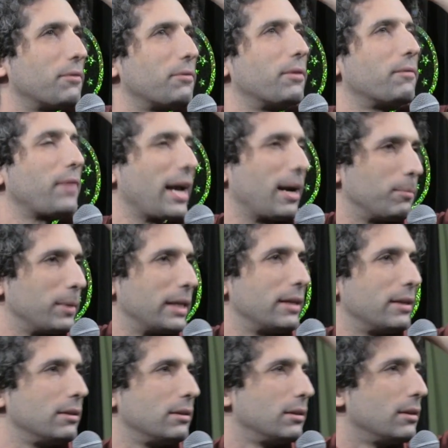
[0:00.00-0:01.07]
The
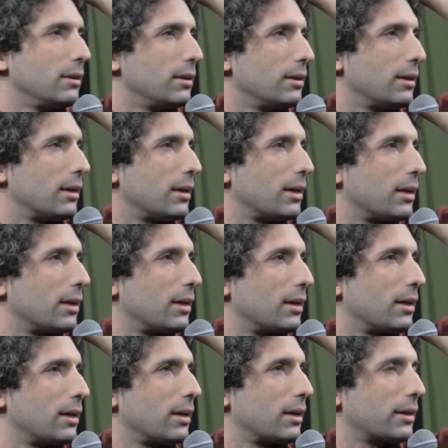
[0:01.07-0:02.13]
family
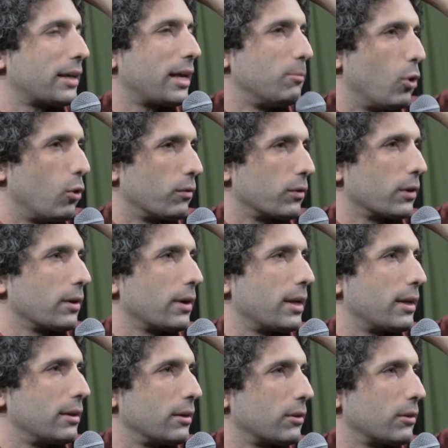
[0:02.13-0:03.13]
came over, and